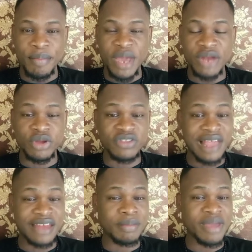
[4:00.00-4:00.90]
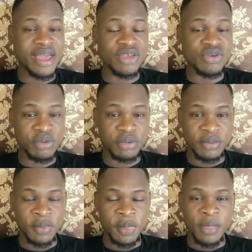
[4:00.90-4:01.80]
men don't admire you.
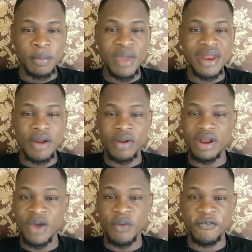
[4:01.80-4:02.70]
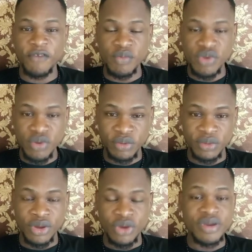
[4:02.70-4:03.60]
Men are running away from you.
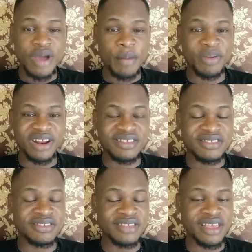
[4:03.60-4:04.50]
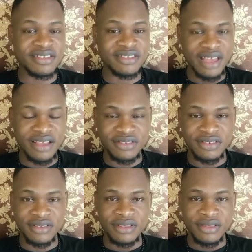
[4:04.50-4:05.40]
You can practice this exercise.
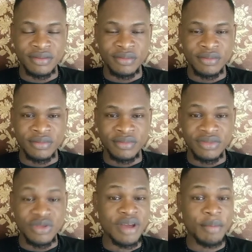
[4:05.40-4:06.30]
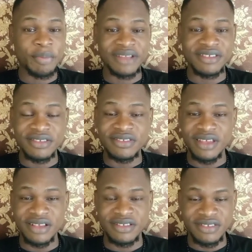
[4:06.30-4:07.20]
You can practice this
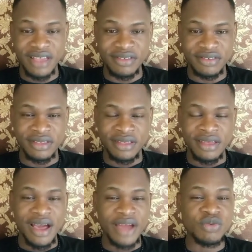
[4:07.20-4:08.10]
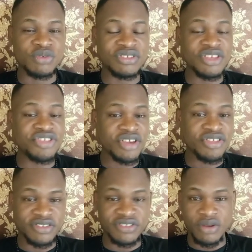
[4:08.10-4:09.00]
exercise and you will see
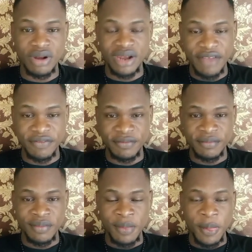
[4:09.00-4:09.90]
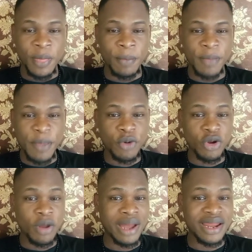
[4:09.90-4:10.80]
changes in your life. People
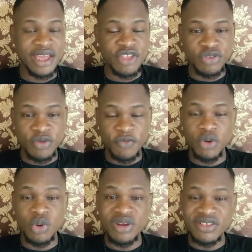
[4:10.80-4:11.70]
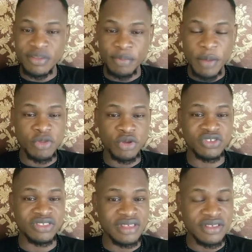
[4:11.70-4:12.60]
normally hate you for no reason. People
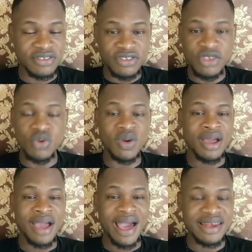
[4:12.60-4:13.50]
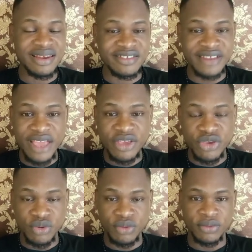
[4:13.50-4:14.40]
just see you and dislike
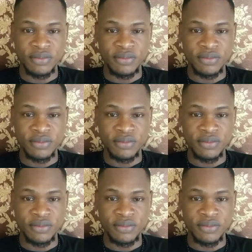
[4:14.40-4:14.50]
you.